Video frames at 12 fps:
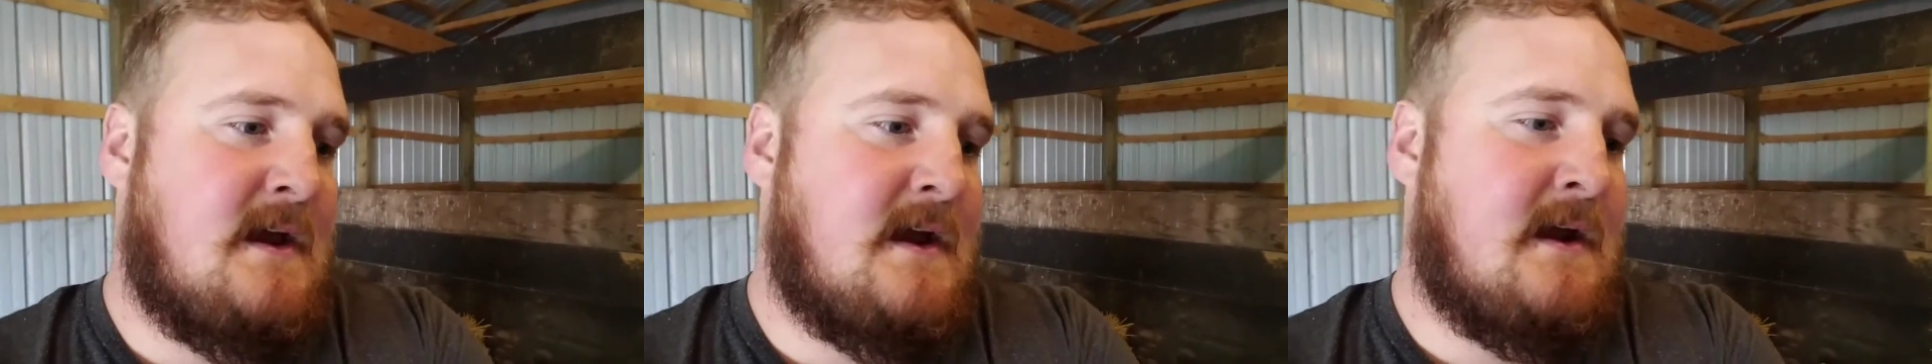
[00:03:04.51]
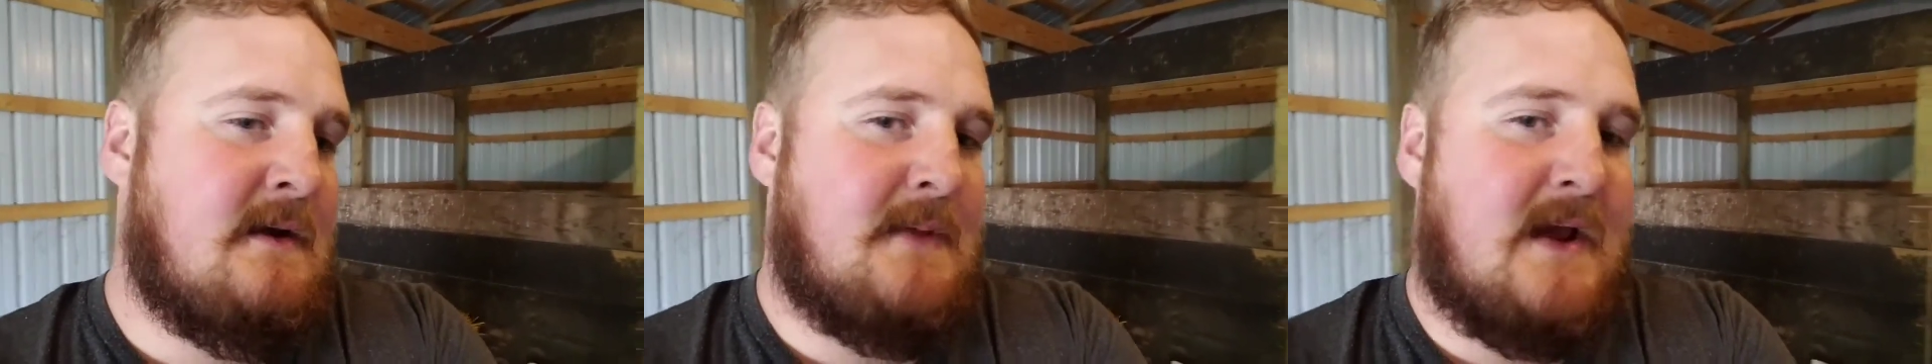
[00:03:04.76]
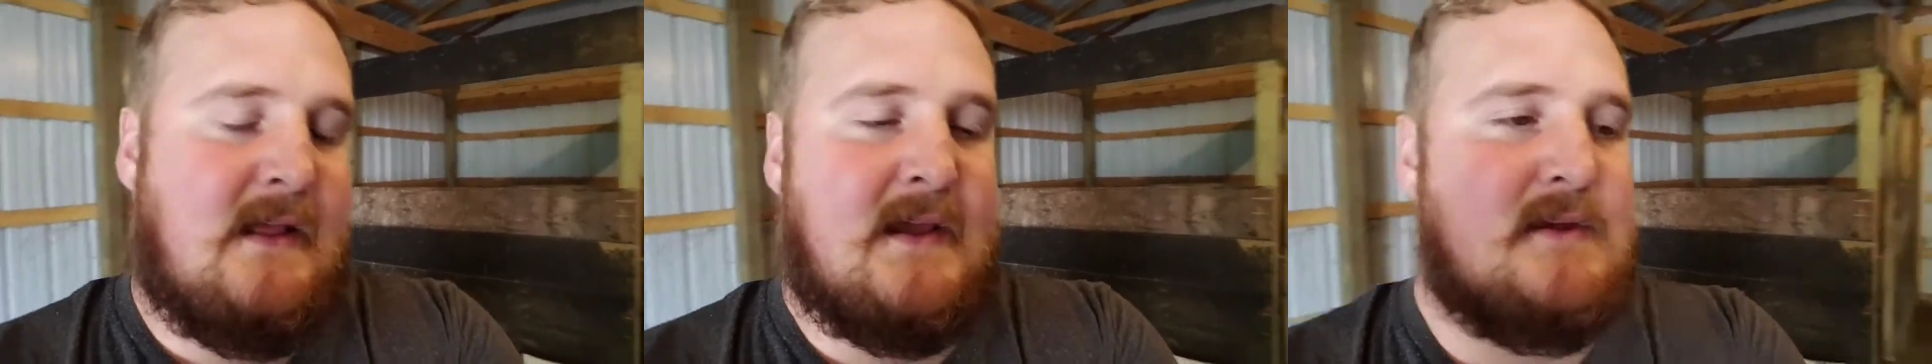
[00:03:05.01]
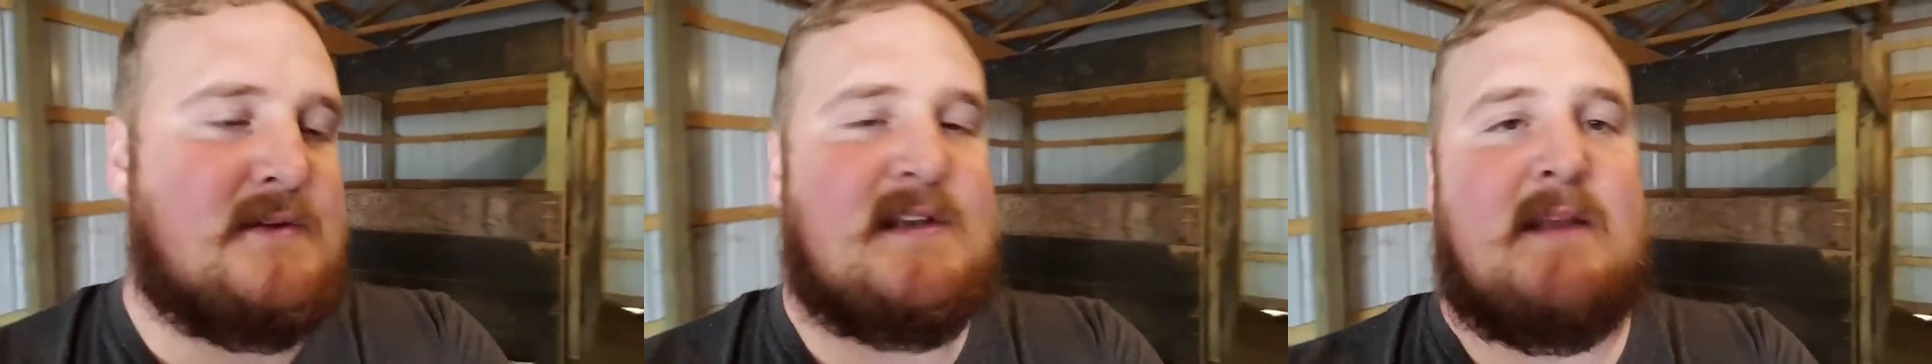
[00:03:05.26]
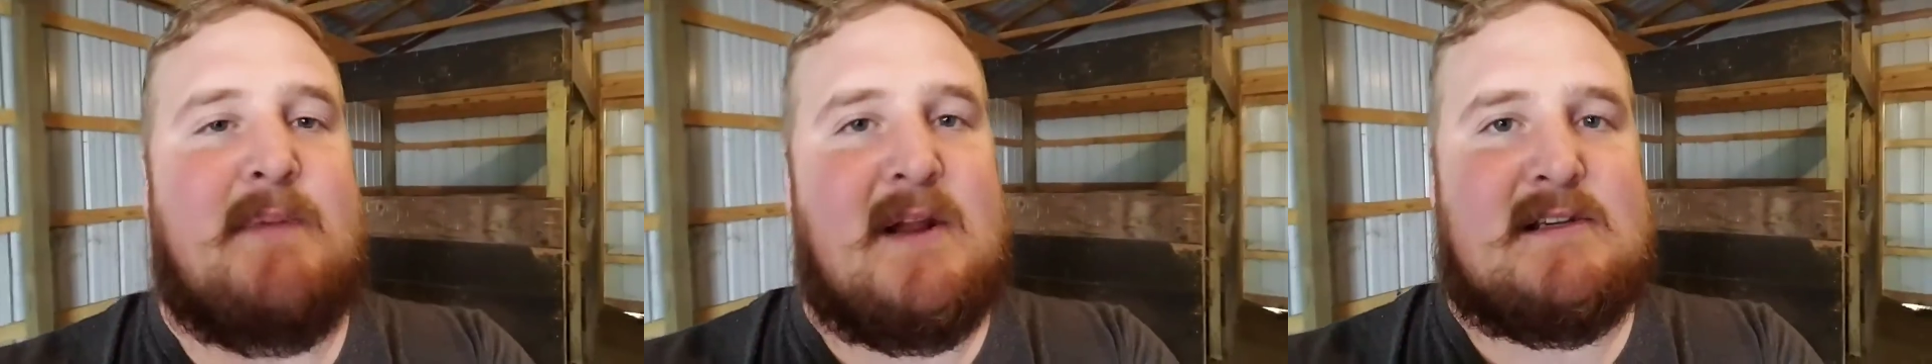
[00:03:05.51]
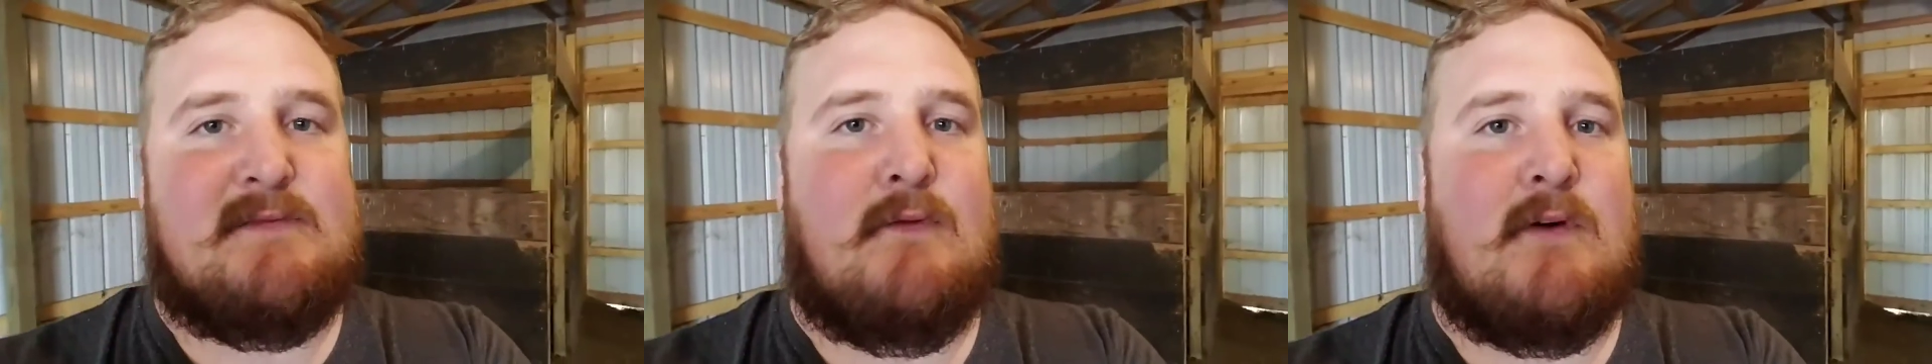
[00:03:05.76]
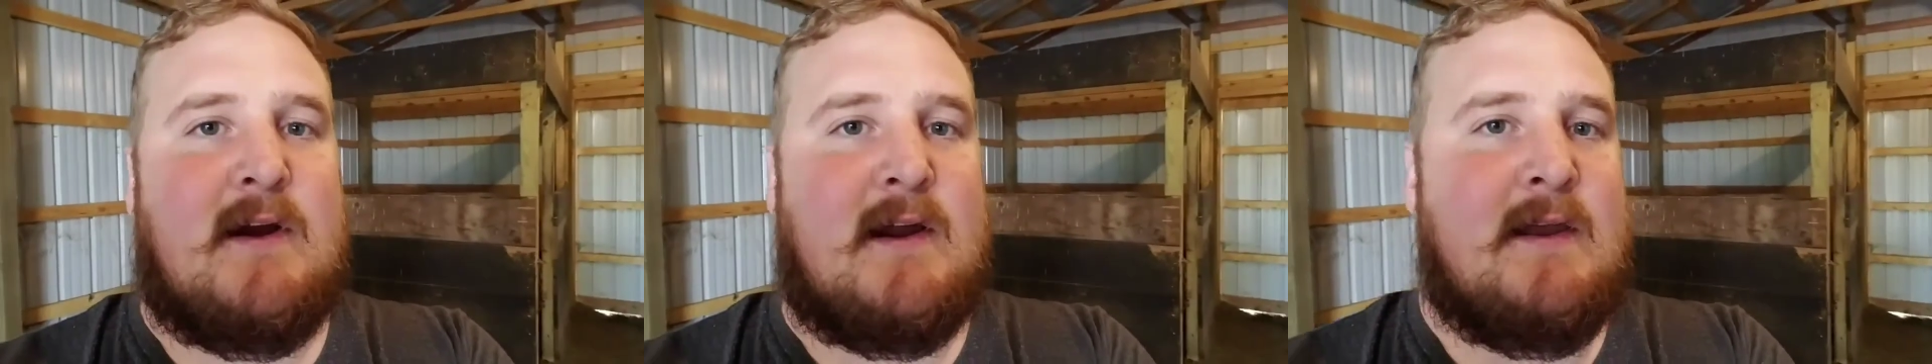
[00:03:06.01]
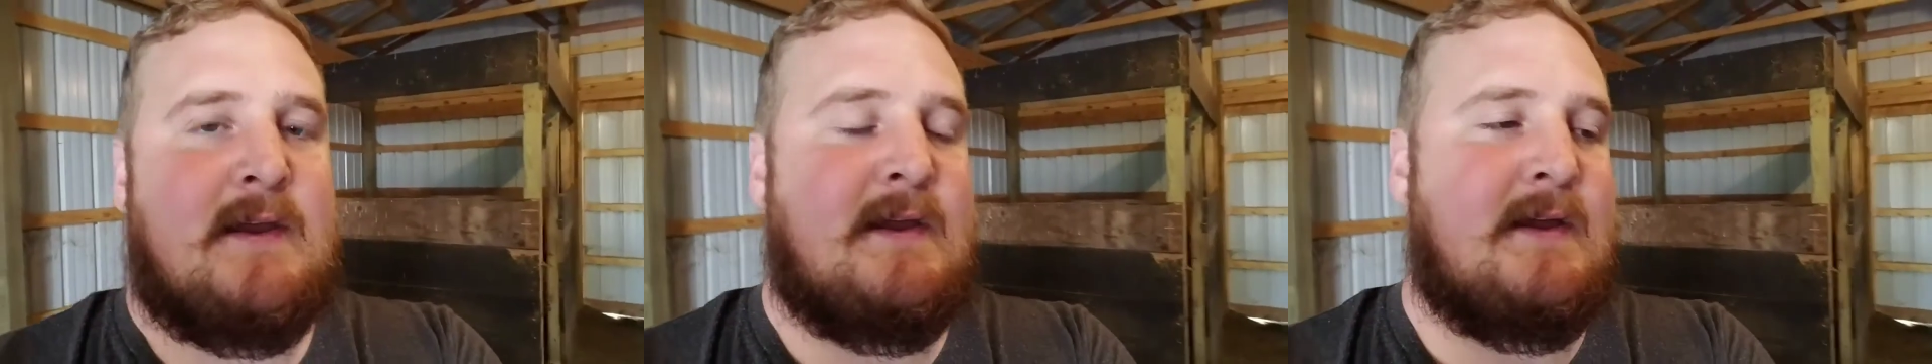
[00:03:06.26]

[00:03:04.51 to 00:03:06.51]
I like using a pitchfork.